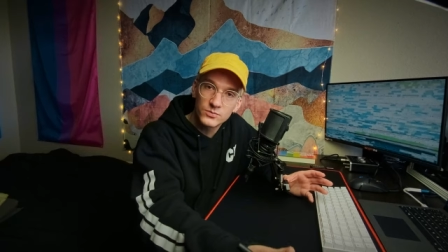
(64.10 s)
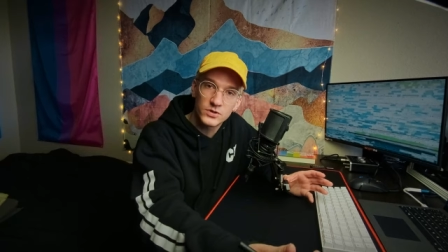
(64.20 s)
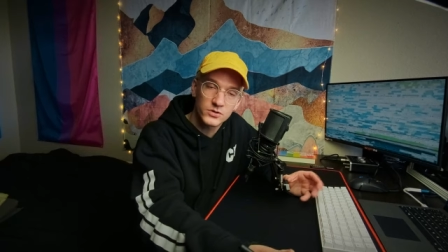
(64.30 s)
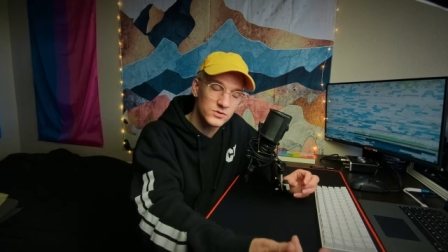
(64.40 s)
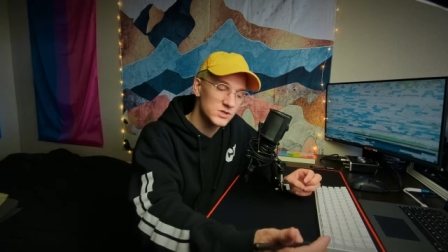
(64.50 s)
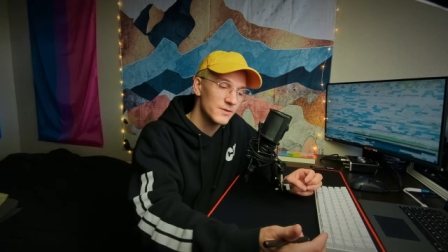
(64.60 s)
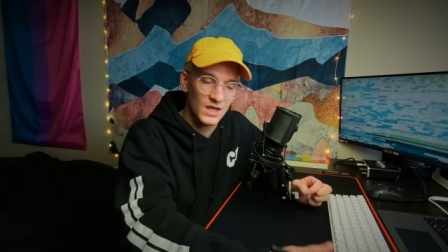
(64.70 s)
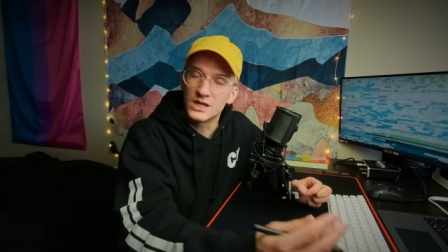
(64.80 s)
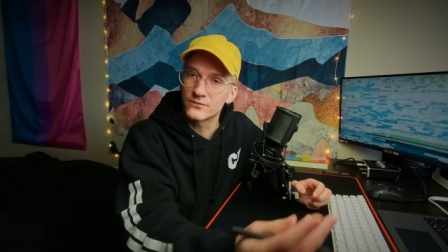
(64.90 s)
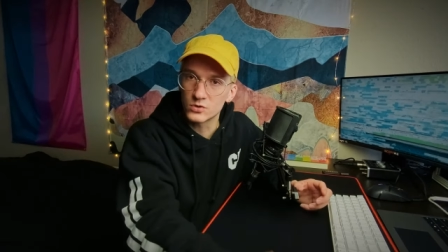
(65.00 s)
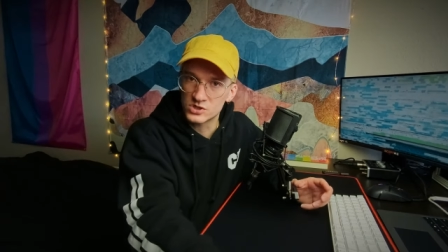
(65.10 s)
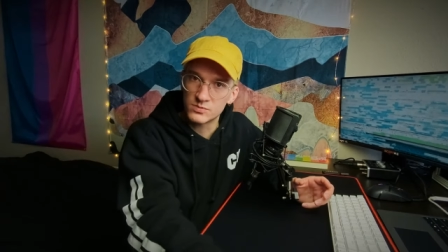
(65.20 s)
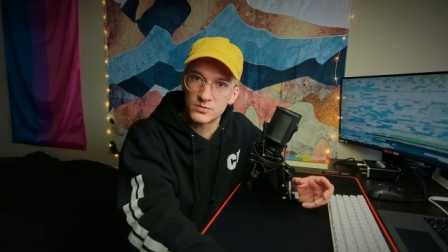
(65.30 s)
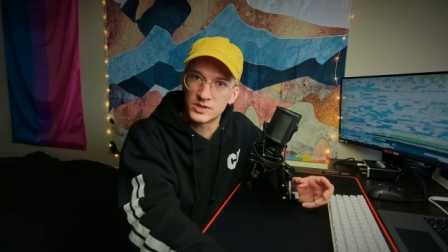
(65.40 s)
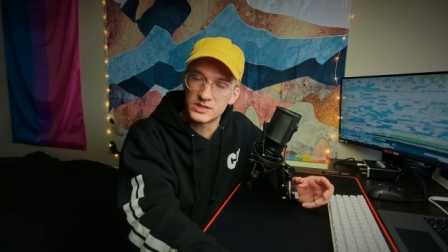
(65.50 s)
those, and of course
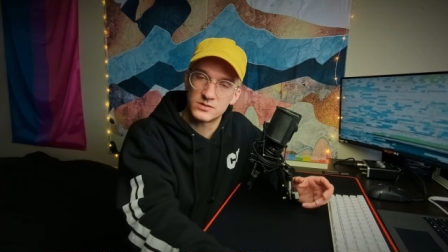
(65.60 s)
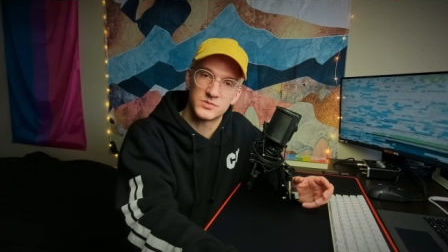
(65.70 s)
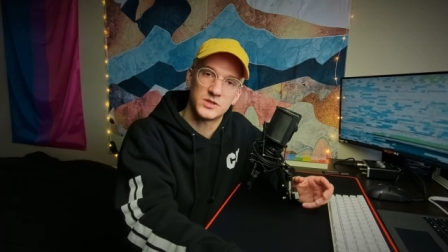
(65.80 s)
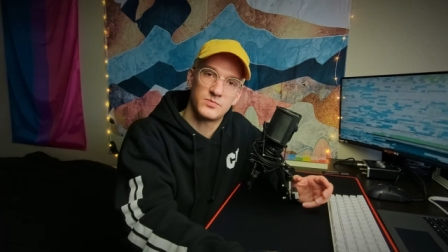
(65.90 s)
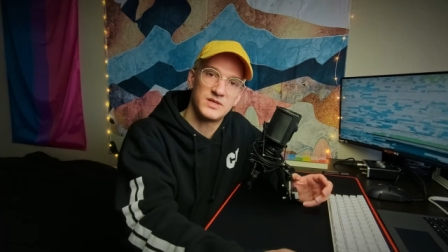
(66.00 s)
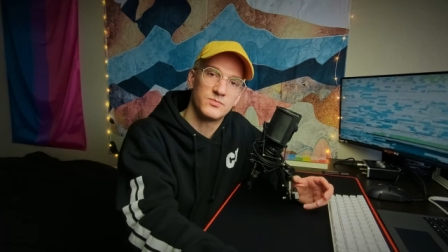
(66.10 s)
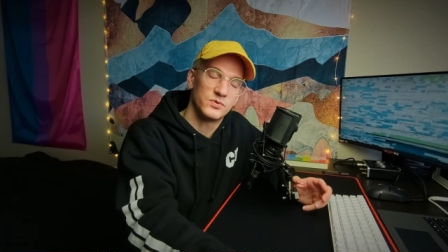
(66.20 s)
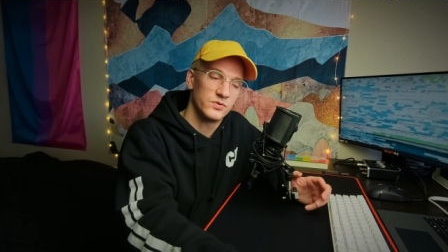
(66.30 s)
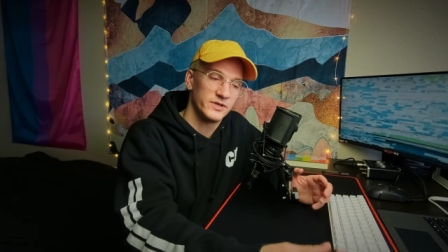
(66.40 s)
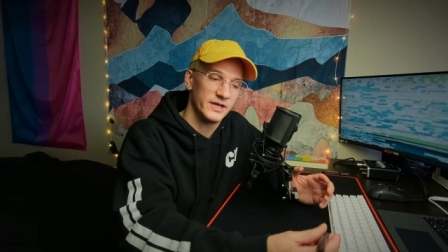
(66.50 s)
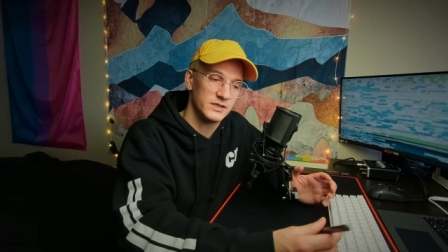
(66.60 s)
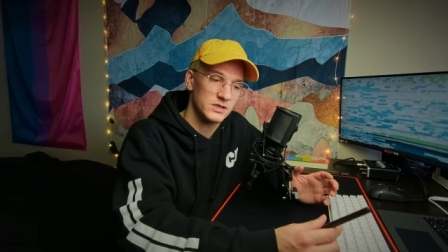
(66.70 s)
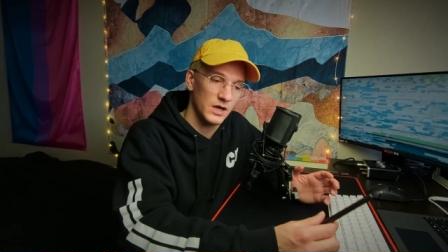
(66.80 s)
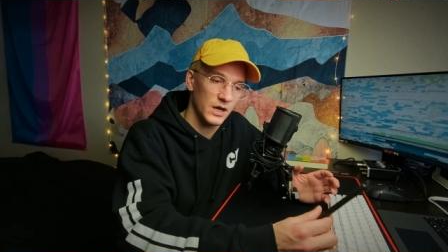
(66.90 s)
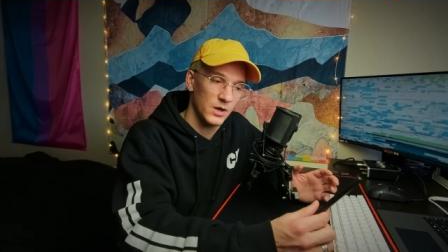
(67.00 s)
we release them to the people that
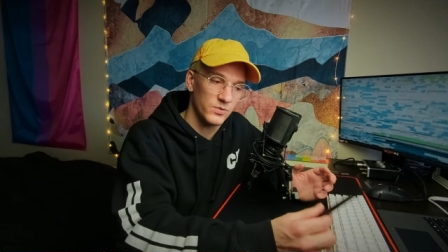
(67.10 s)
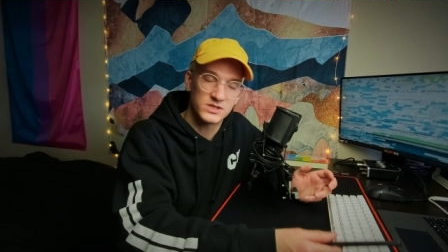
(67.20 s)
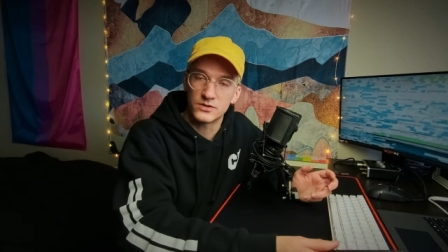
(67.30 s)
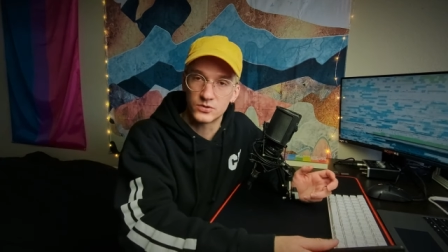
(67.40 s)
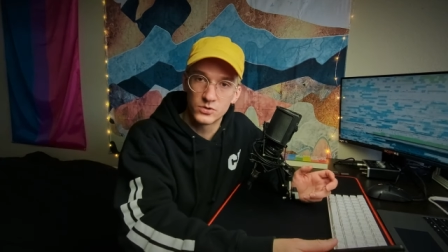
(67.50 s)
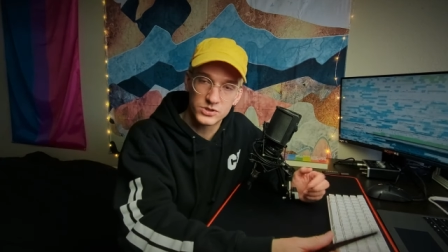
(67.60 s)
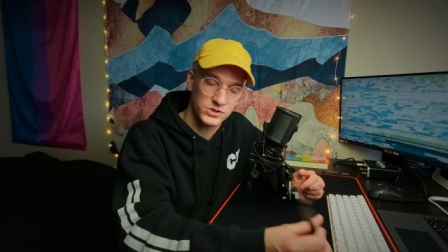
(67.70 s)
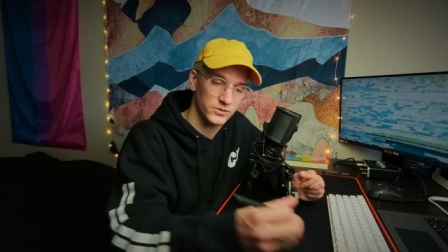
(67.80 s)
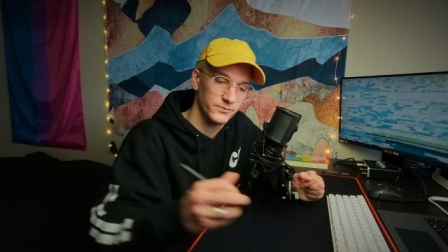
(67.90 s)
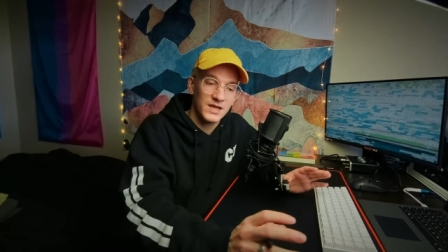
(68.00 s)
we sell the course to.